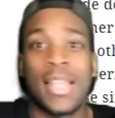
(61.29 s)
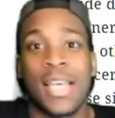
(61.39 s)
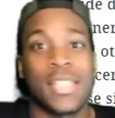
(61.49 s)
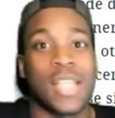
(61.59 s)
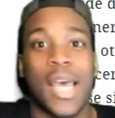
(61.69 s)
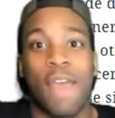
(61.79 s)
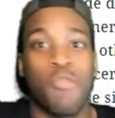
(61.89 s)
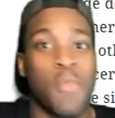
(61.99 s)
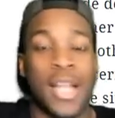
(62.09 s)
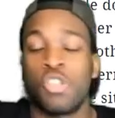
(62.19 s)
thinks that
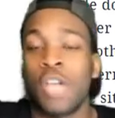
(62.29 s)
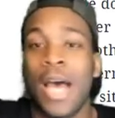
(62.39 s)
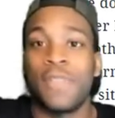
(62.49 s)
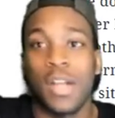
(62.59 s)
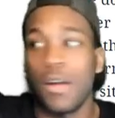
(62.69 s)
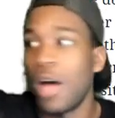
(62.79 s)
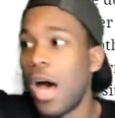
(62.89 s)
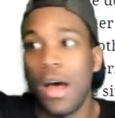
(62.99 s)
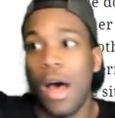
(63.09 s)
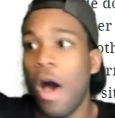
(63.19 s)
everybody drafted uh,
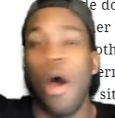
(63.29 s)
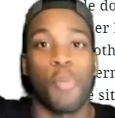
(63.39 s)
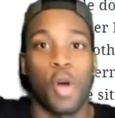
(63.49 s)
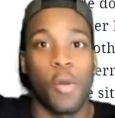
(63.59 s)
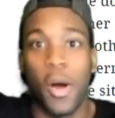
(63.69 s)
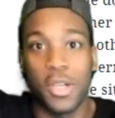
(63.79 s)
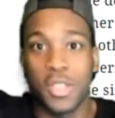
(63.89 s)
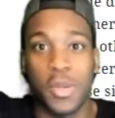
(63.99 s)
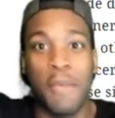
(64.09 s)
all Pro Bowlers.